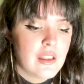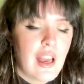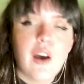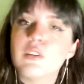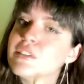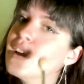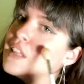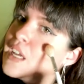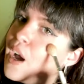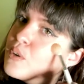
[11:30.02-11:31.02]
I was
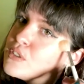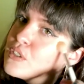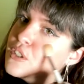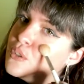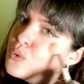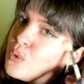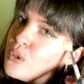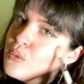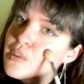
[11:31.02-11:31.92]
looking cool,